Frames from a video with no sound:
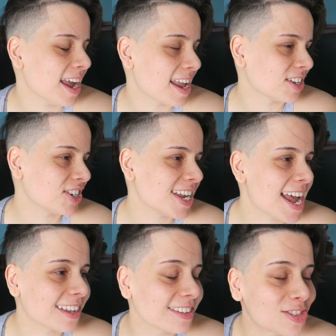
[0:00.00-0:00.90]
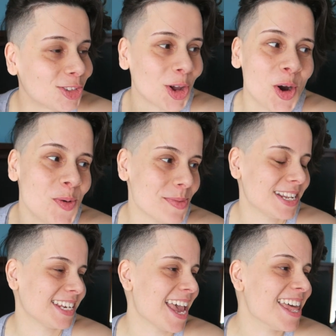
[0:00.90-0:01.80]
And she has so
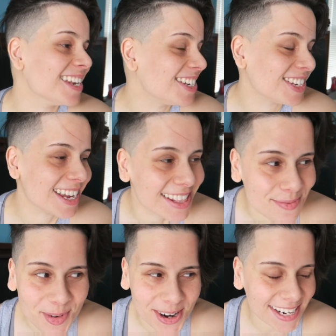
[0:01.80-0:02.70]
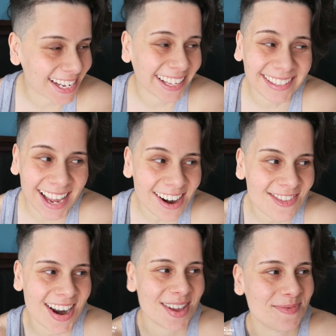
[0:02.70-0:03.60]
much energy in the morning. Is that
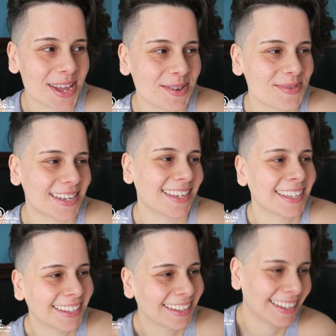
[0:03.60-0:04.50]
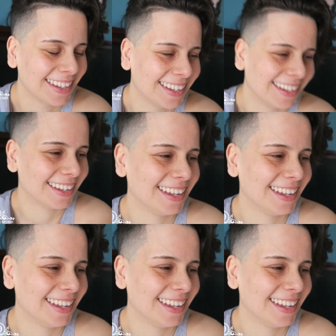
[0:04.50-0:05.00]
right, baby? Yes.